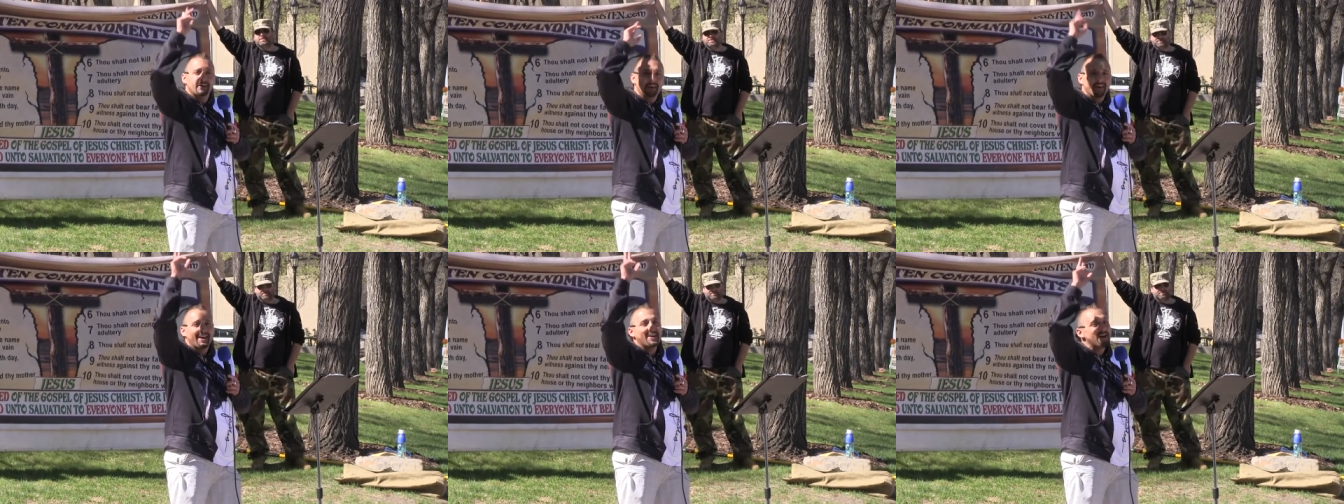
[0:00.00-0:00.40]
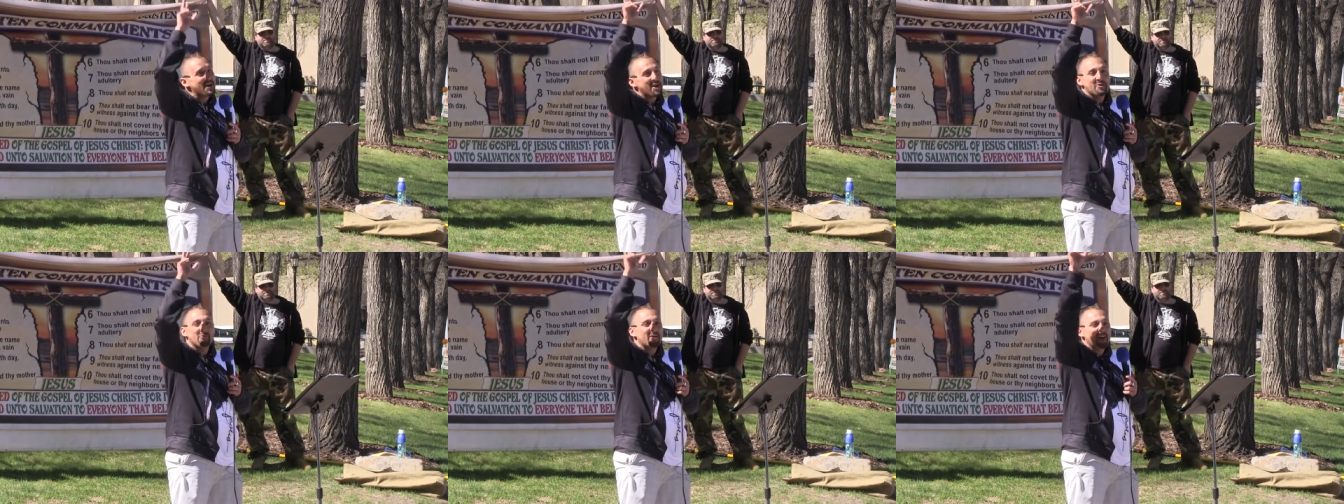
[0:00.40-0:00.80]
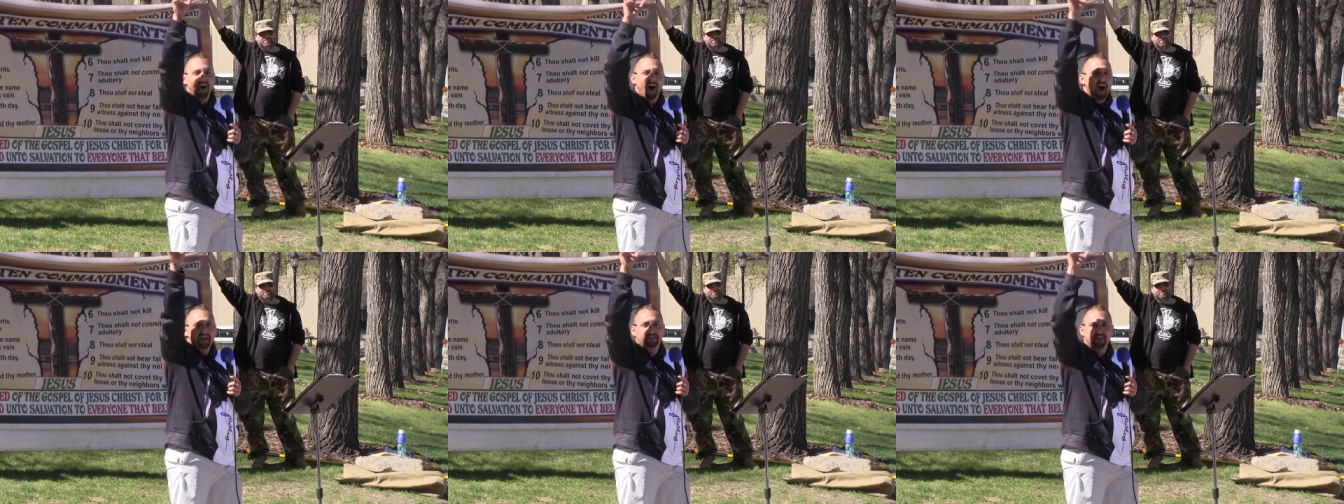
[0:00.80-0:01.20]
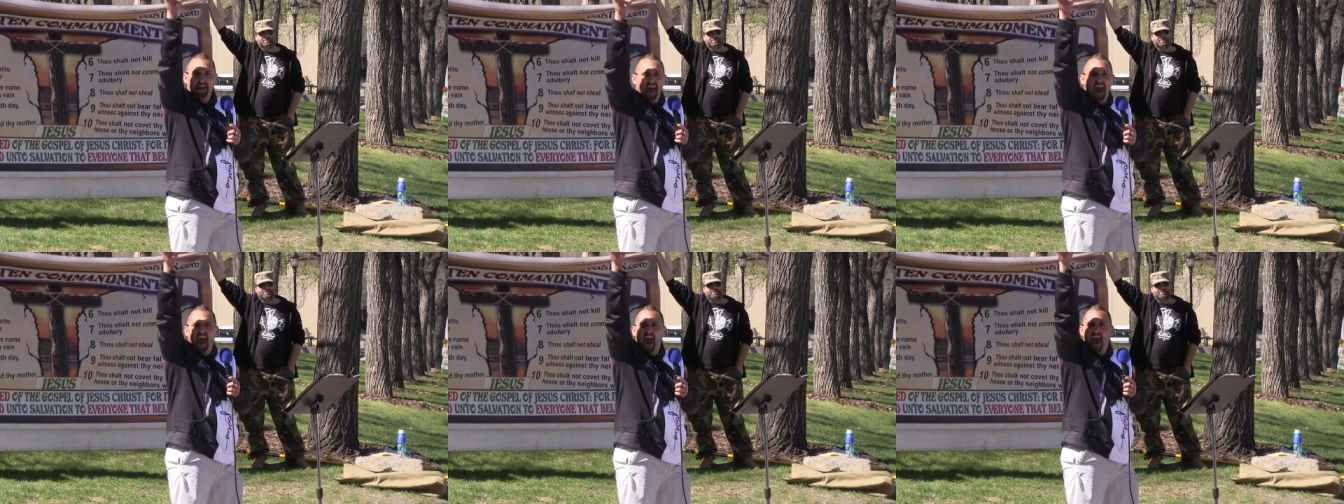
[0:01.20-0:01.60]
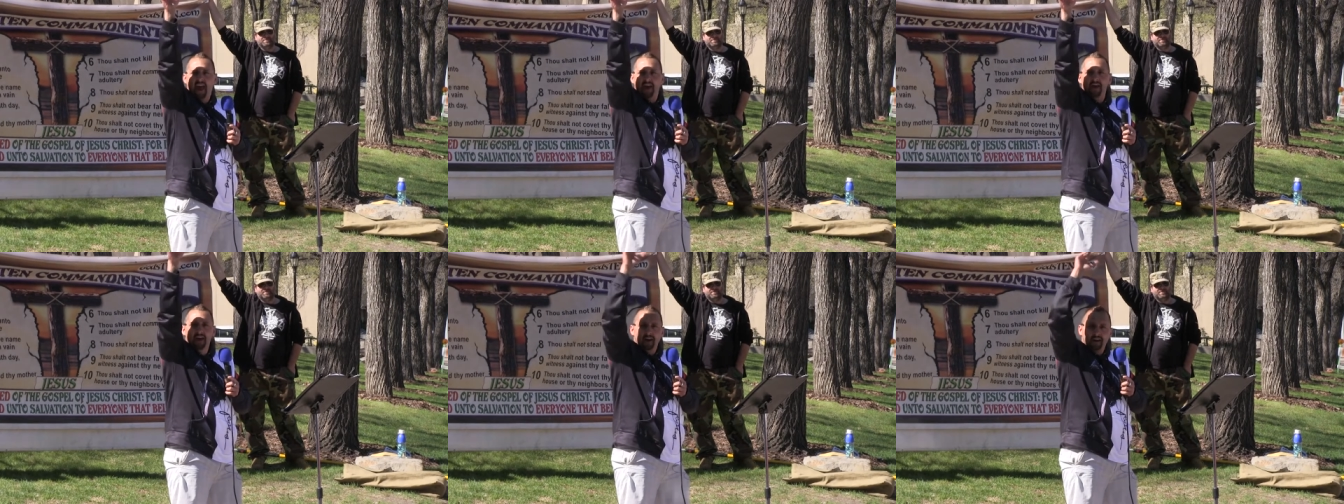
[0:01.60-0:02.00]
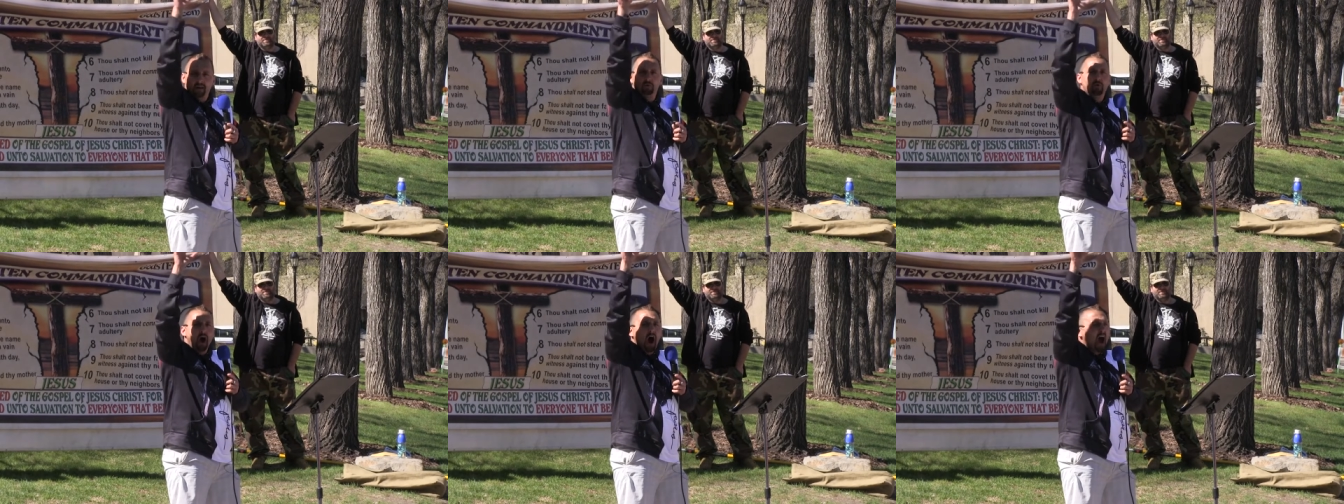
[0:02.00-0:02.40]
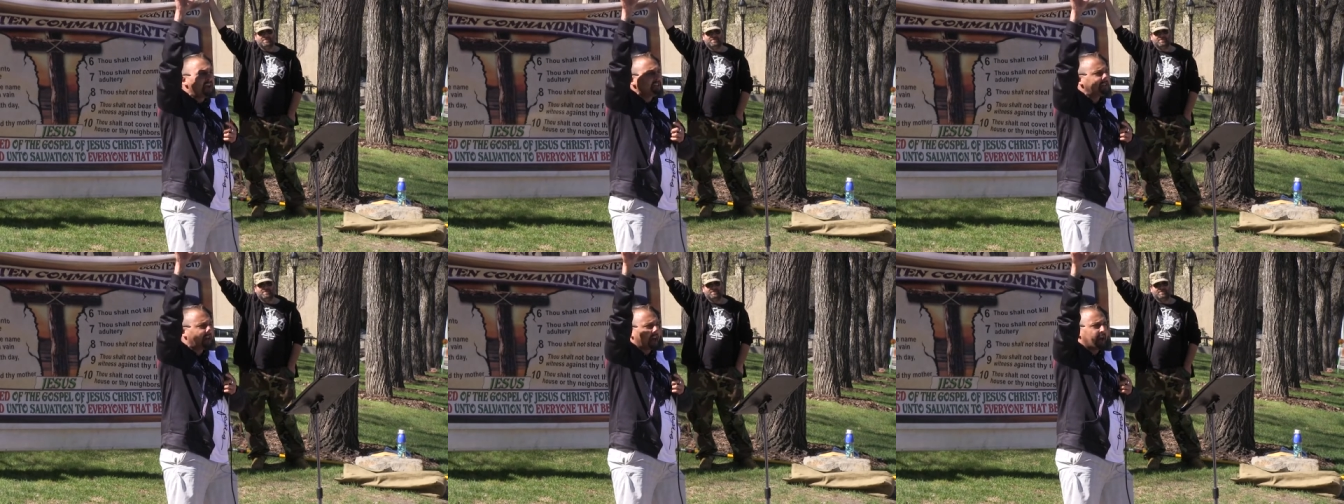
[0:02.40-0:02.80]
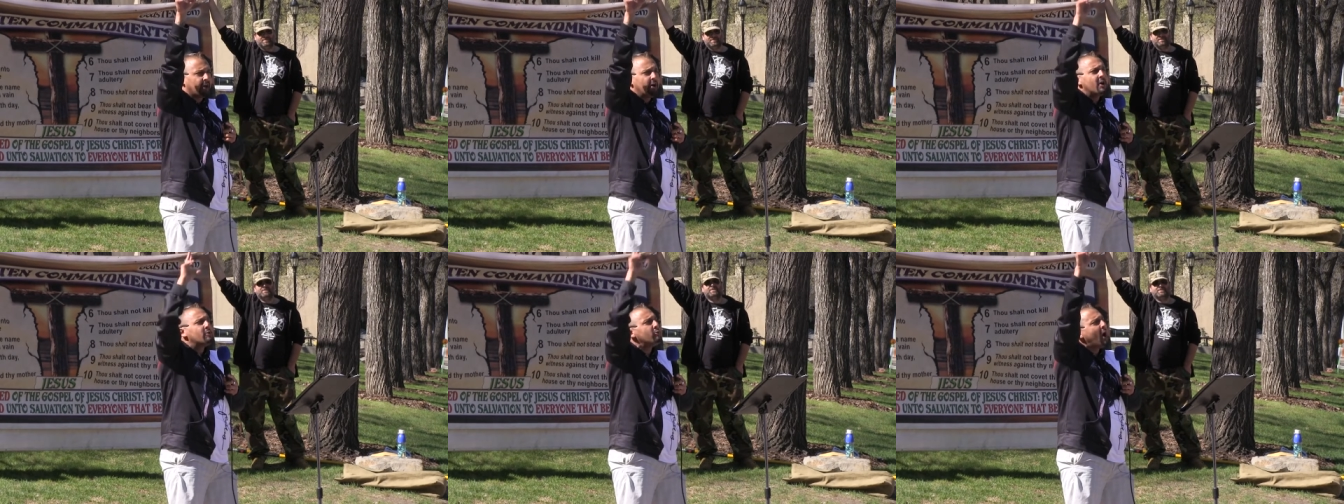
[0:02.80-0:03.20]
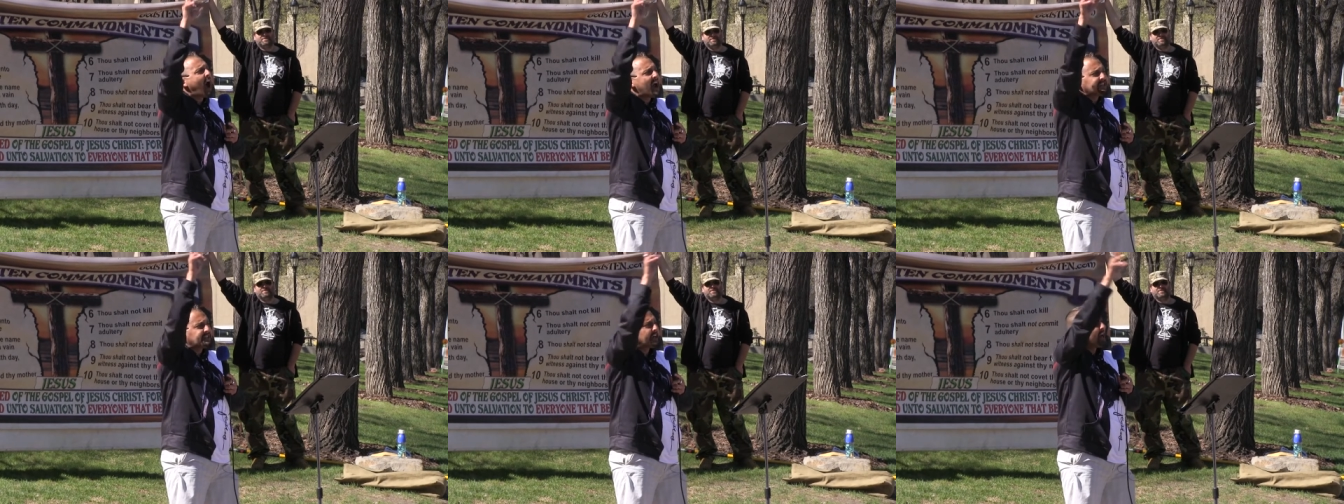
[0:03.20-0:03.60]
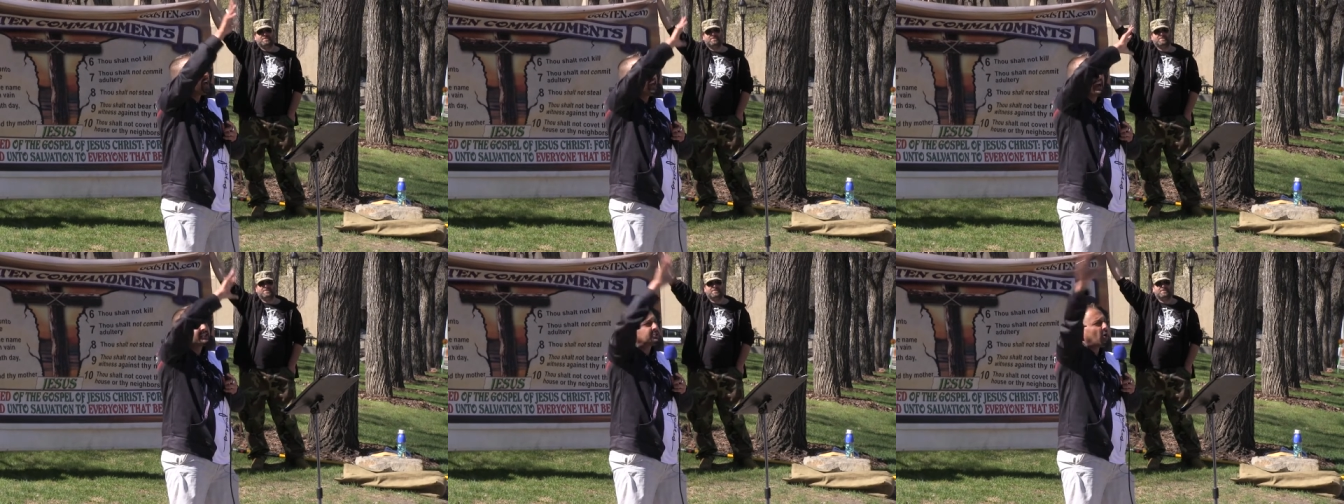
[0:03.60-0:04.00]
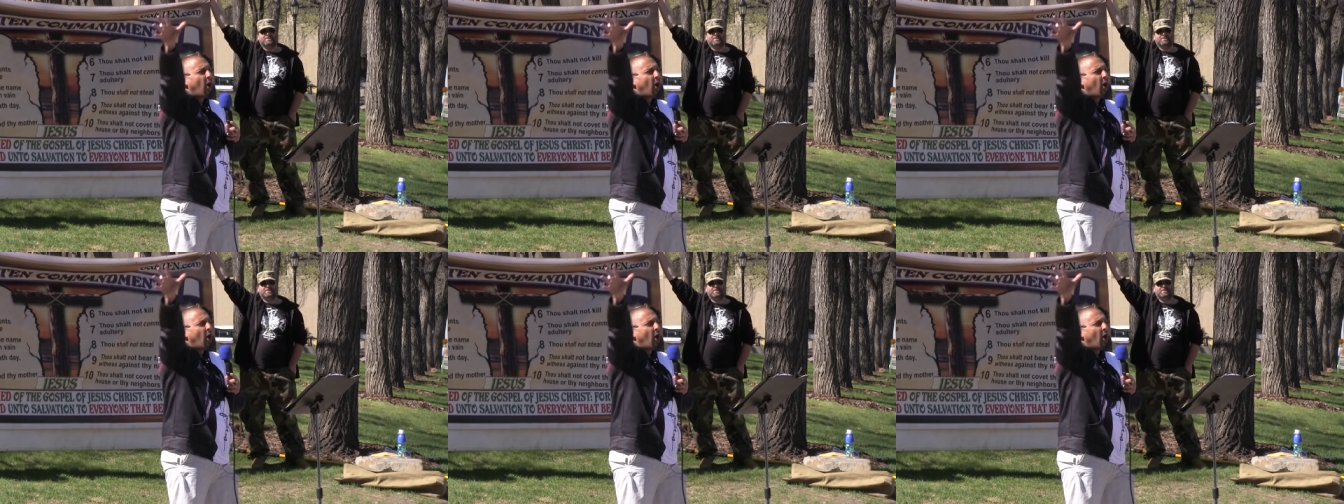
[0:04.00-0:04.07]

And here we are today, rising, rising against